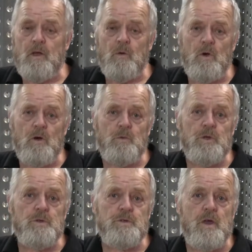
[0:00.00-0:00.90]
Well, we
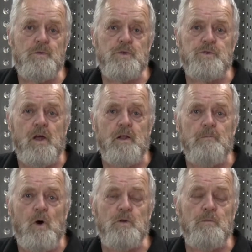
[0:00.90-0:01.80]
use South Australian
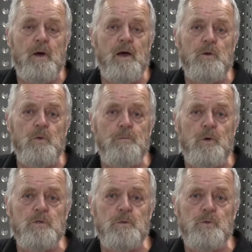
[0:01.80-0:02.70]
malted barley where
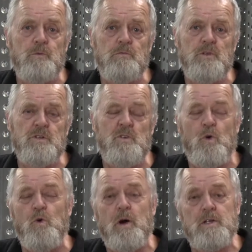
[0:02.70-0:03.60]
possible. It's not
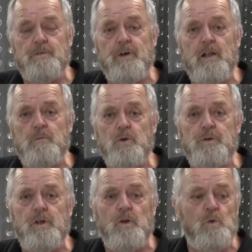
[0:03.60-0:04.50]
always available, it
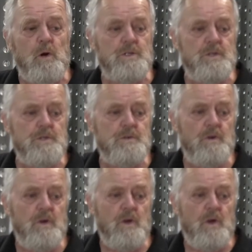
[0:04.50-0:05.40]
nearly always is.
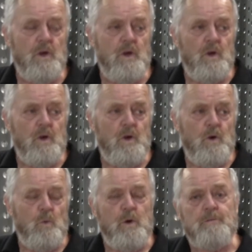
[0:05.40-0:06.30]

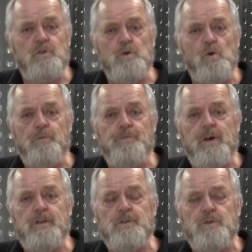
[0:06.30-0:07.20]
We have short,
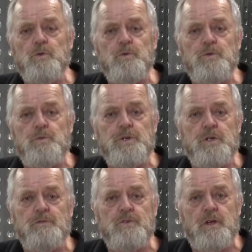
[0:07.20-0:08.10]
fat stills, which
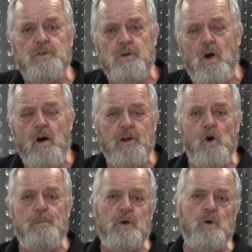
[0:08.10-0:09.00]
gives us high
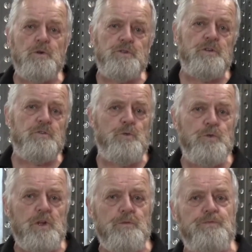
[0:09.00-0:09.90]
copper content and
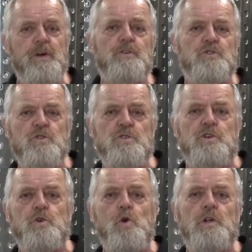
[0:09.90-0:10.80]
really fat,
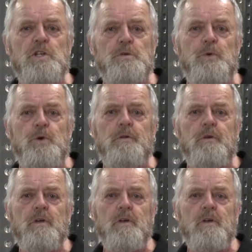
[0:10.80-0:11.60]
juicy, oily spirit.